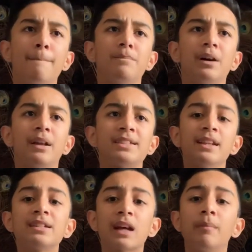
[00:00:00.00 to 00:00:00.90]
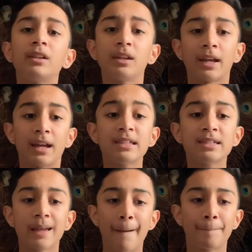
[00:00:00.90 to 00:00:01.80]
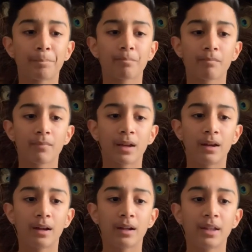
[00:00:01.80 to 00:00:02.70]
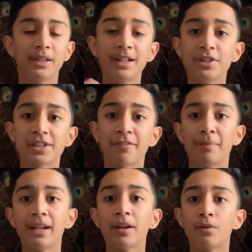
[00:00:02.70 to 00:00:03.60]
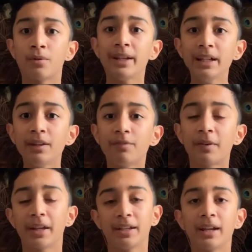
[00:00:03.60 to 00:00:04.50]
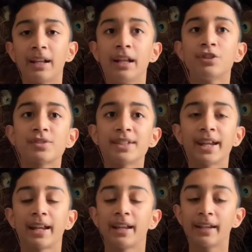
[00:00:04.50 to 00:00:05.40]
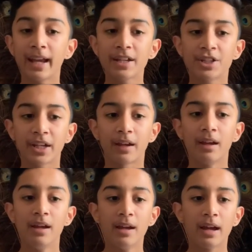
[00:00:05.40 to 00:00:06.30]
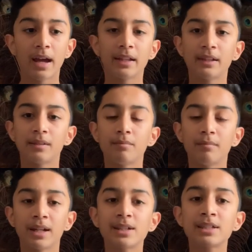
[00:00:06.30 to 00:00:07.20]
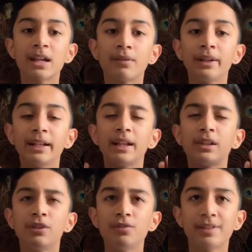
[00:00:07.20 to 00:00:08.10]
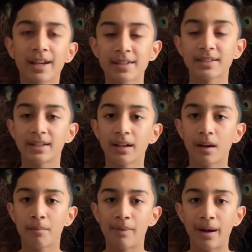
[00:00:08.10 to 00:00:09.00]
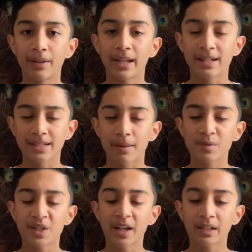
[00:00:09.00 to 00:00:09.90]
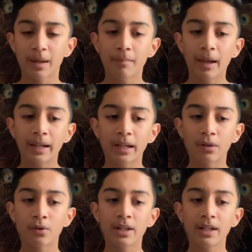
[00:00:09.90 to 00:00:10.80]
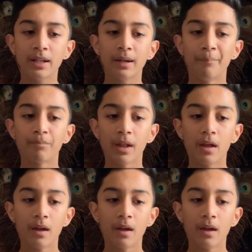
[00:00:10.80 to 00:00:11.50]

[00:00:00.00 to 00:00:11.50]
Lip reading: But since coming to KES, the teachers have made it really fun and interesting and engaging. And because they're really enthusiastic about their subject, they make it really,